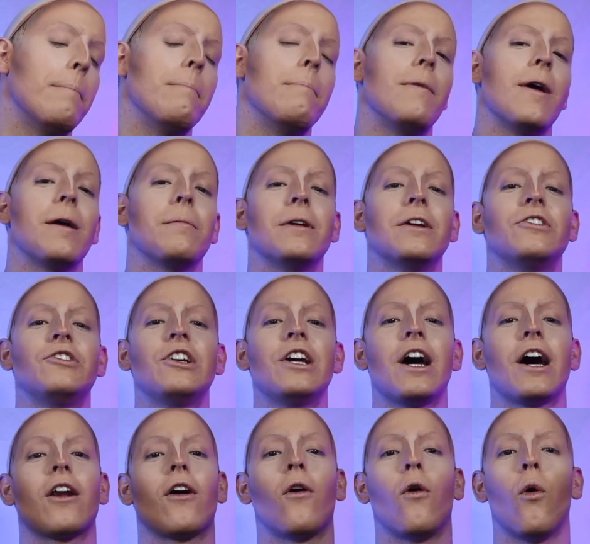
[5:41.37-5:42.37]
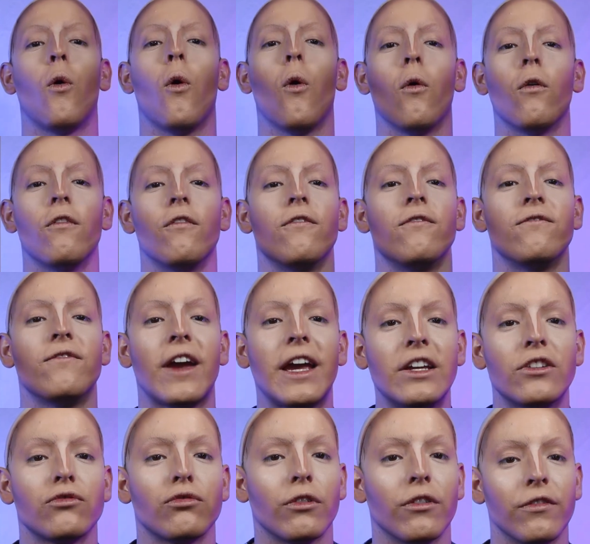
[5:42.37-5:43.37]
Baby, she had a whole
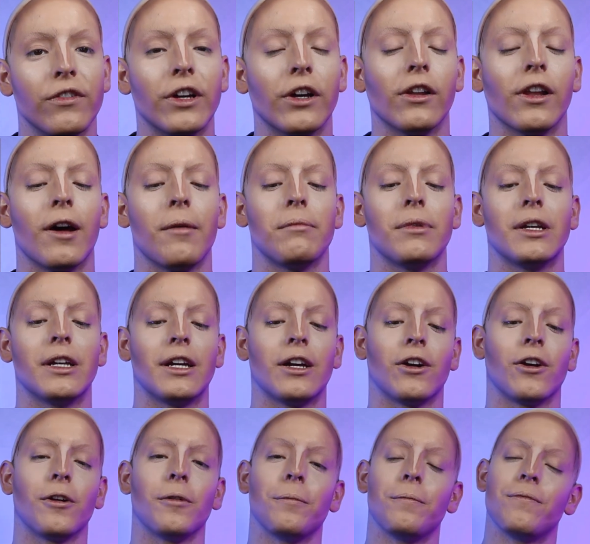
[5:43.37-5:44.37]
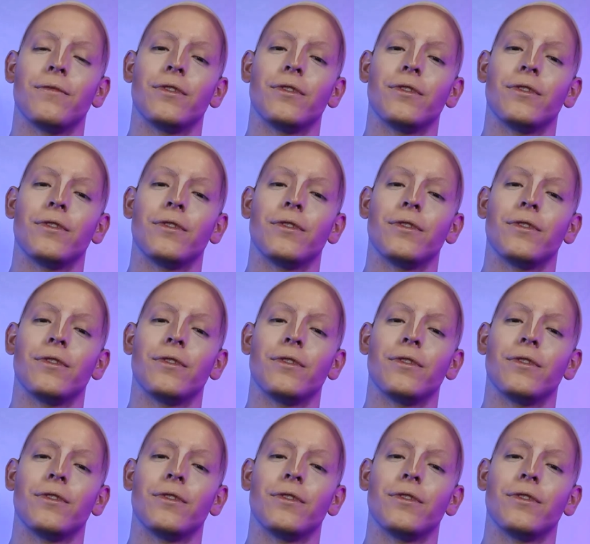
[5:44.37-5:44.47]
face reveal up in here.